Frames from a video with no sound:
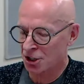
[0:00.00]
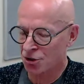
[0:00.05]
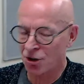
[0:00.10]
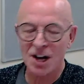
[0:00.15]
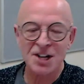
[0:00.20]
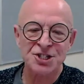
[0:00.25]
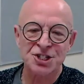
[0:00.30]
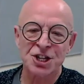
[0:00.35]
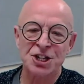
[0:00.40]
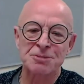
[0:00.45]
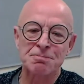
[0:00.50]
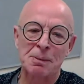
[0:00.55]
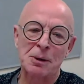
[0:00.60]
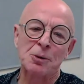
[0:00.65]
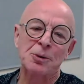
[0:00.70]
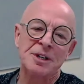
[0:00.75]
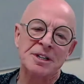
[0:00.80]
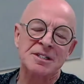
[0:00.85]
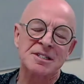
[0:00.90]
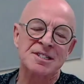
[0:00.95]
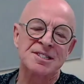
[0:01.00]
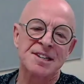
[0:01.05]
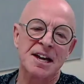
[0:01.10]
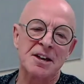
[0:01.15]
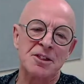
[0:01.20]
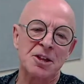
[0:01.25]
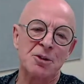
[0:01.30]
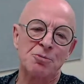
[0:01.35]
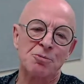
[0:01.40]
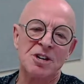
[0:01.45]
Christchurch building to say
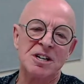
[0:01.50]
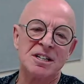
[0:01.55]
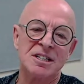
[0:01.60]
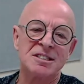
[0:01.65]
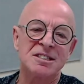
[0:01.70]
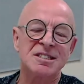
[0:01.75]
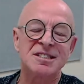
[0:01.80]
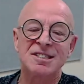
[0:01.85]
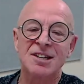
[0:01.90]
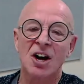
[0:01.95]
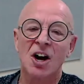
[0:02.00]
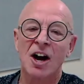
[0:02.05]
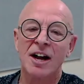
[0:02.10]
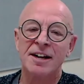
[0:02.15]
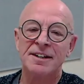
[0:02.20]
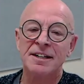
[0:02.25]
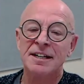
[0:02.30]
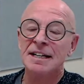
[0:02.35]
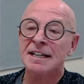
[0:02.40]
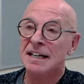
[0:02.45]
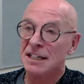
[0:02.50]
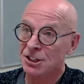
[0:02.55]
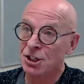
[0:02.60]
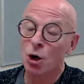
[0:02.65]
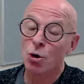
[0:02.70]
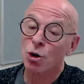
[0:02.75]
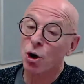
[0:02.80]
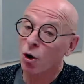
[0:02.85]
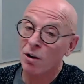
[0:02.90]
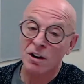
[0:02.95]
that really design no
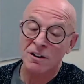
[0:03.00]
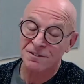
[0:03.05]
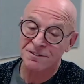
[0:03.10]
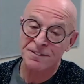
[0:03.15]
longer